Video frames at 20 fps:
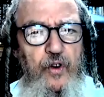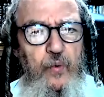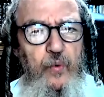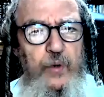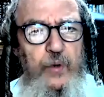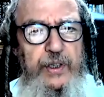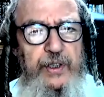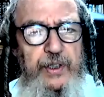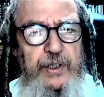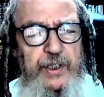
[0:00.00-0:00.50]

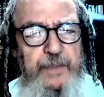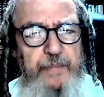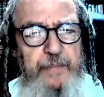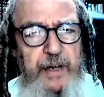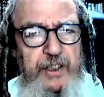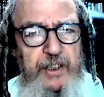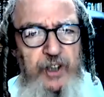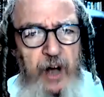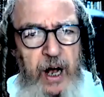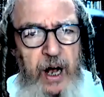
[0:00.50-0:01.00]
which is
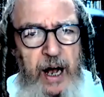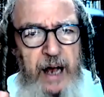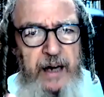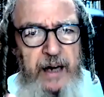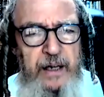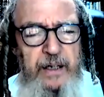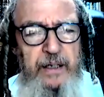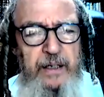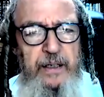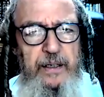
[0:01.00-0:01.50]
much
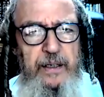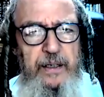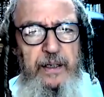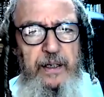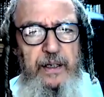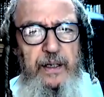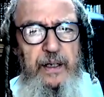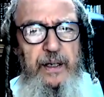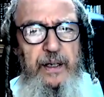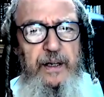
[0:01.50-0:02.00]
higher
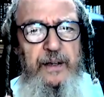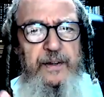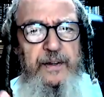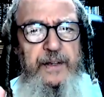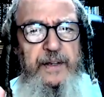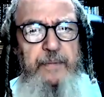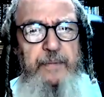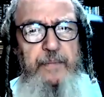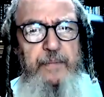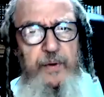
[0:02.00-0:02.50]

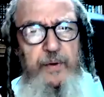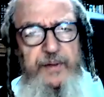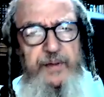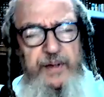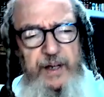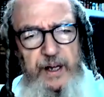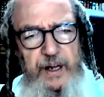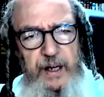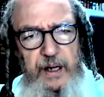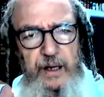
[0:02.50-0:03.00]
than
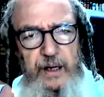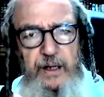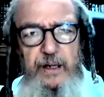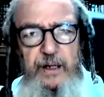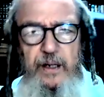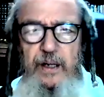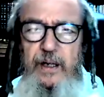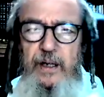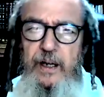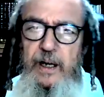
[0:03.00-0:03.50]
both Kel
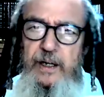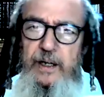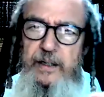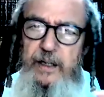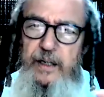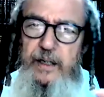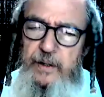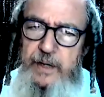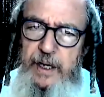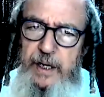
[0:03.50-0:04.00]
and
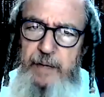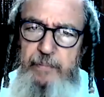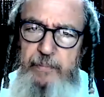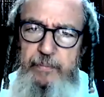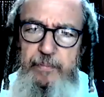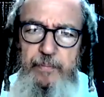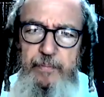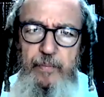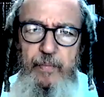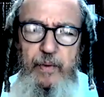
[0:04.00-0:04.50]

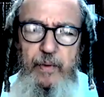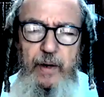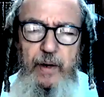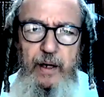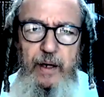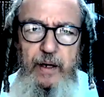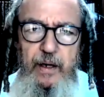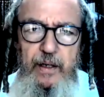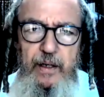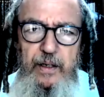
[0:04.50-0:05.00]
Elohim.
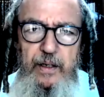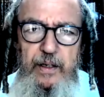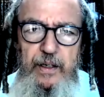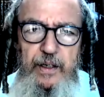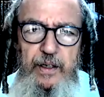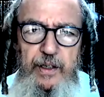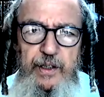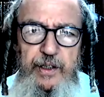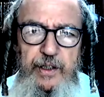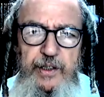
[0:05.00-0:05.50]

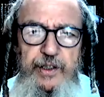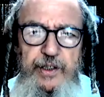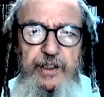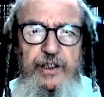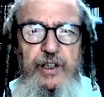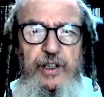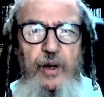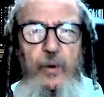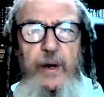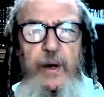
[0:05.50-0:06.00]

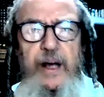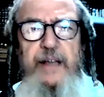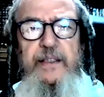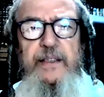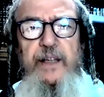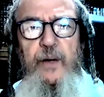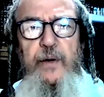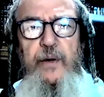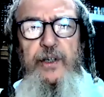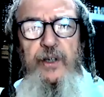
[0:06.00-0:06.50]
So we
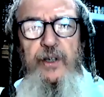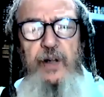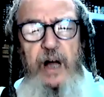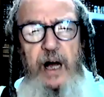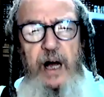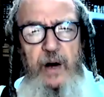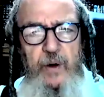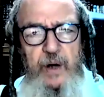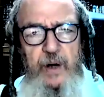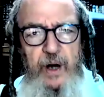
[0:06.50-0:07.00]
ask the question,
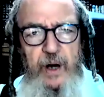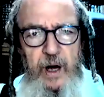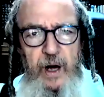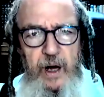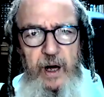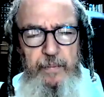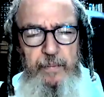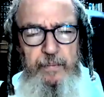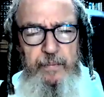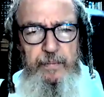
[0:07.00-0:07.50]
how
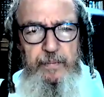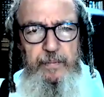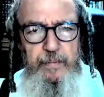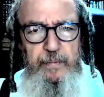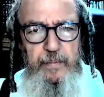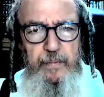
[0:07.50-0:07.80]
come